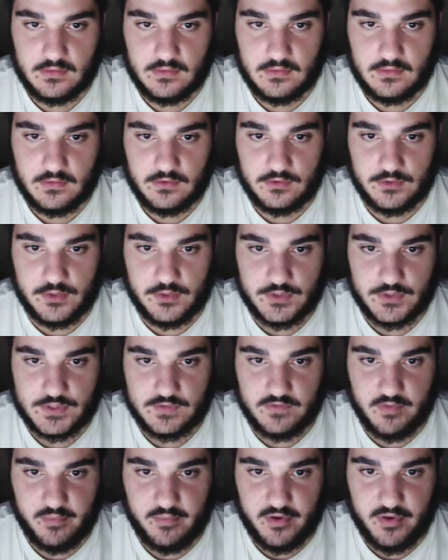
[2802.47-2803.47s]
Good use
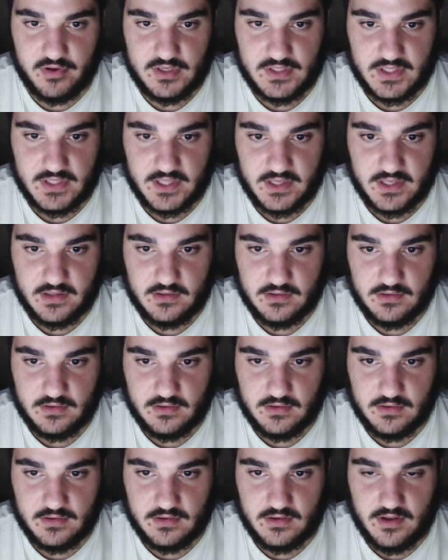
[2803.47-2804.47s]
of the body there.
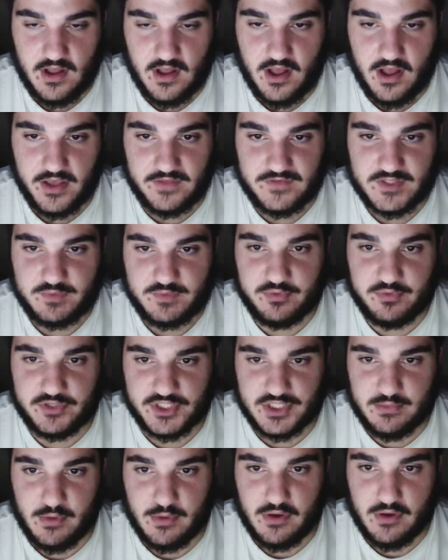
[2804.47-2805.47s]
Oh, you've just
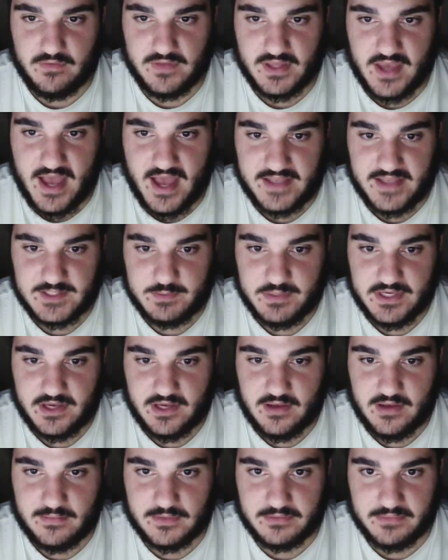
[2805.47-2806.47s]
pushed him over there. Asby,
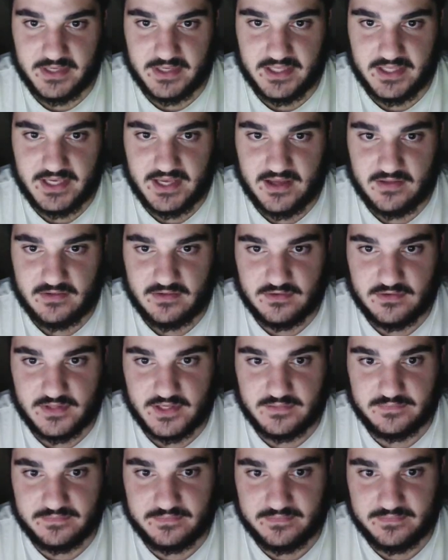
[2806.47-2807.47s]
come on, mate. You can't do
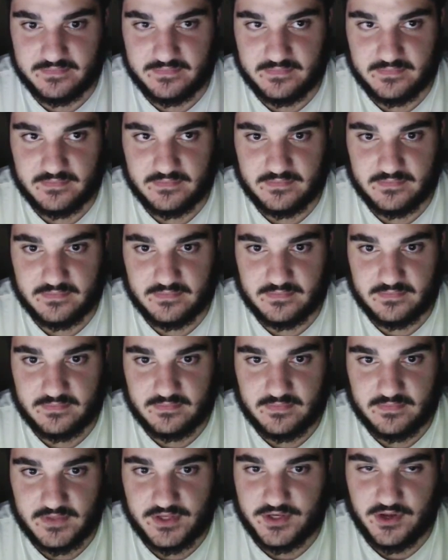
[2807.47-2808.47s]
that.
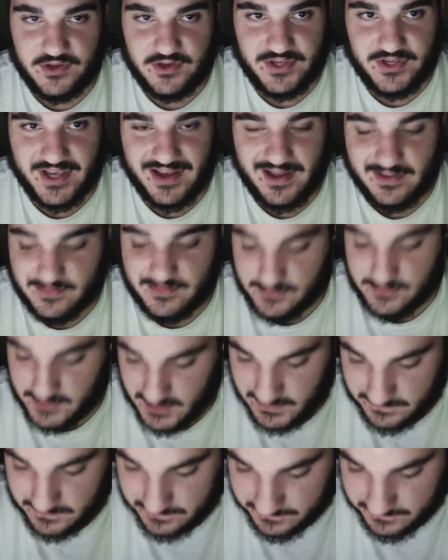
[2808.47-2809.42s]
You know you can't do that.